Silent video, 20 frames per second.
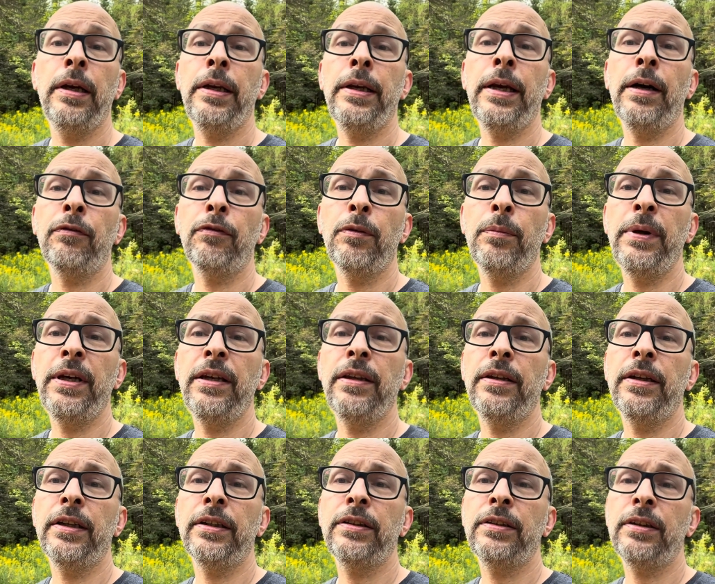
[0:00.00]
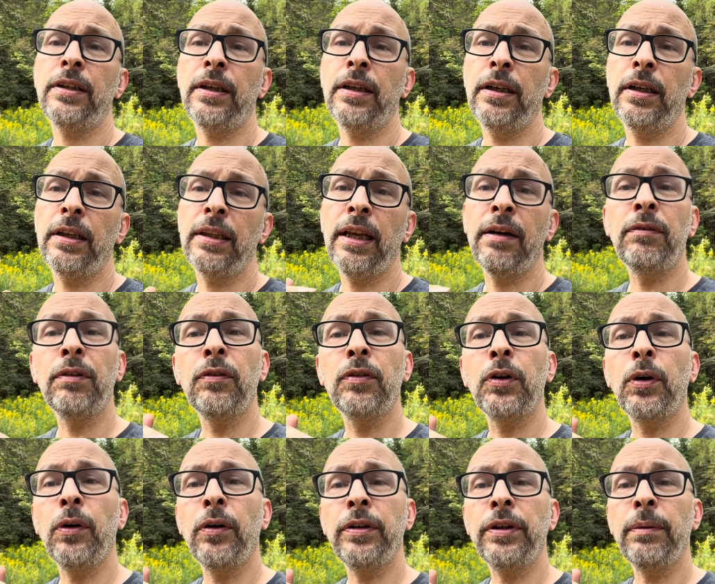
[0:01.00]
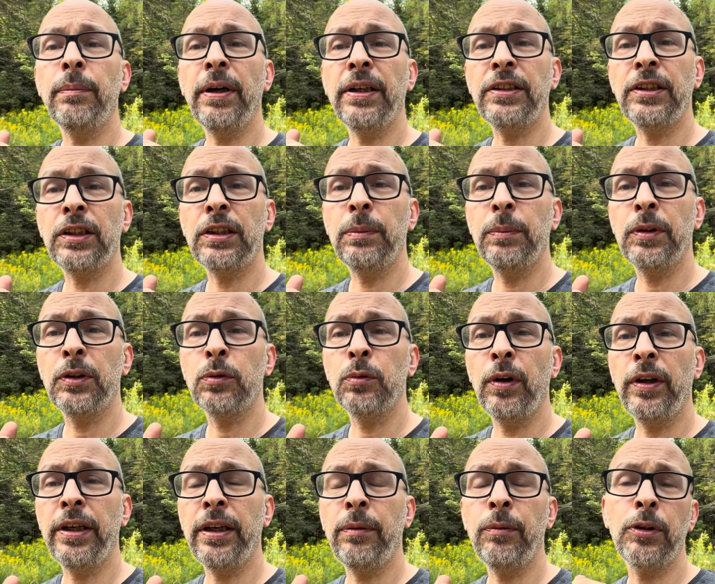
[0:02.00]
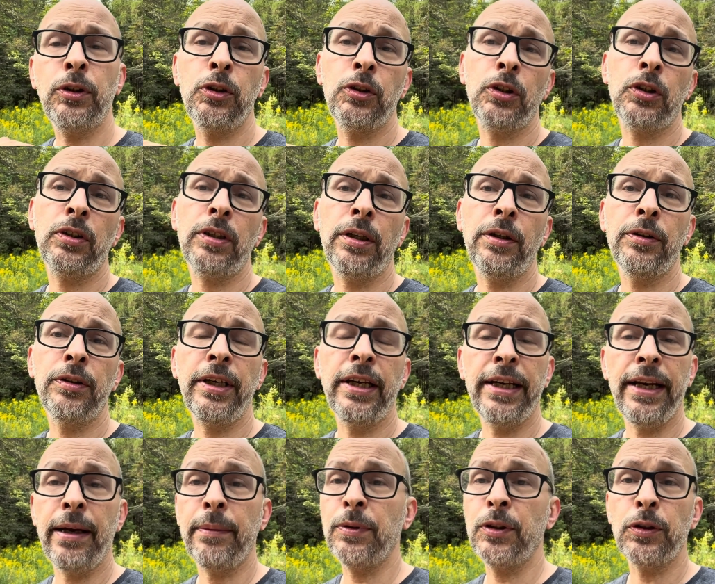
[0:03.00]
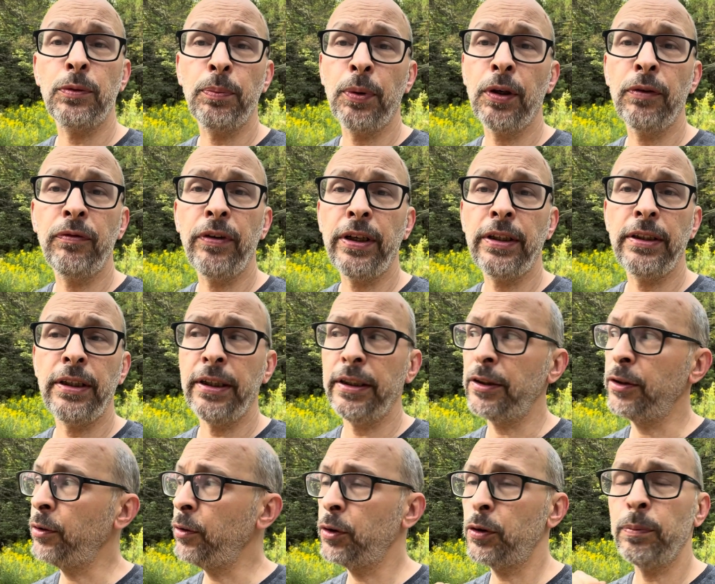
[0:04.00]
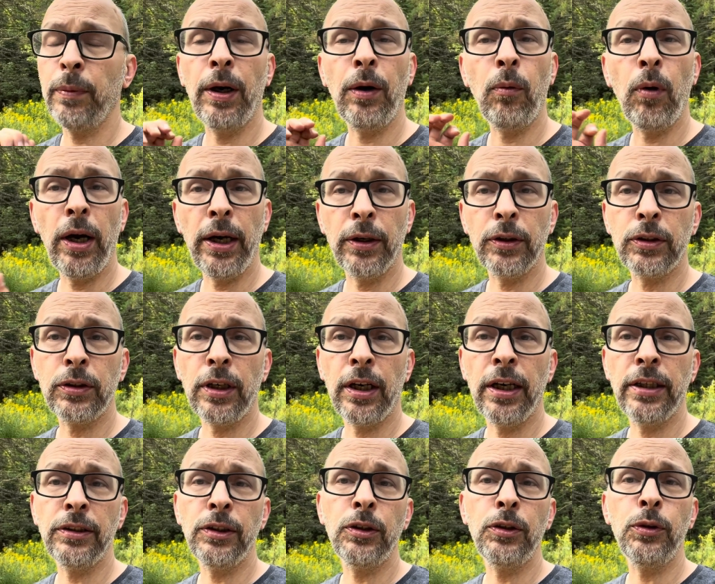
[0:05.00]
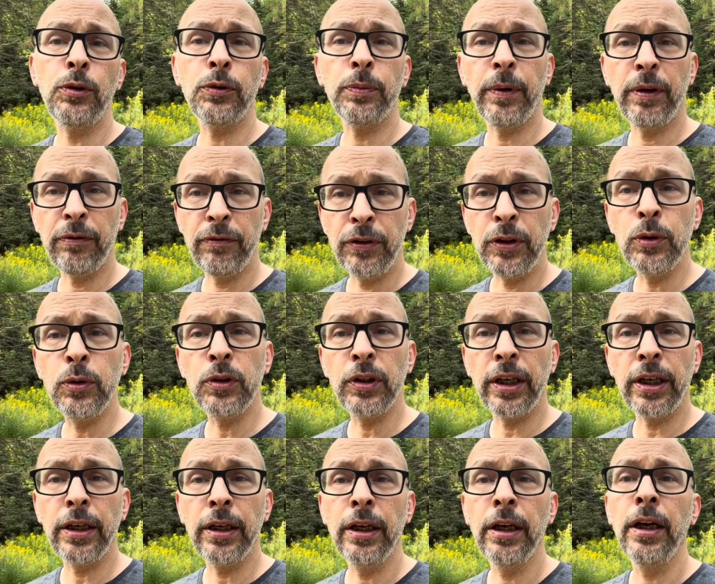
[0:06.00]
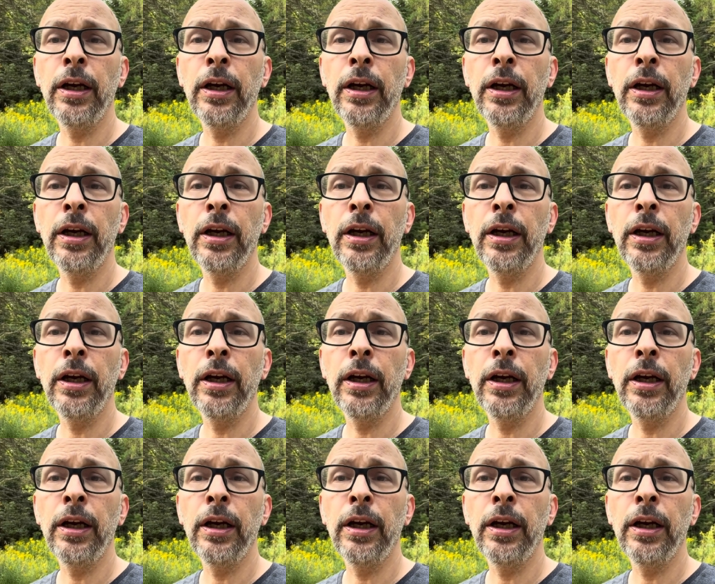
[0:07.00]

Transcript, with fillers: Now, for me, this level of current that my system is running, which is just under 10 amps, is perfect. It suits my wire size, it suits my fusing,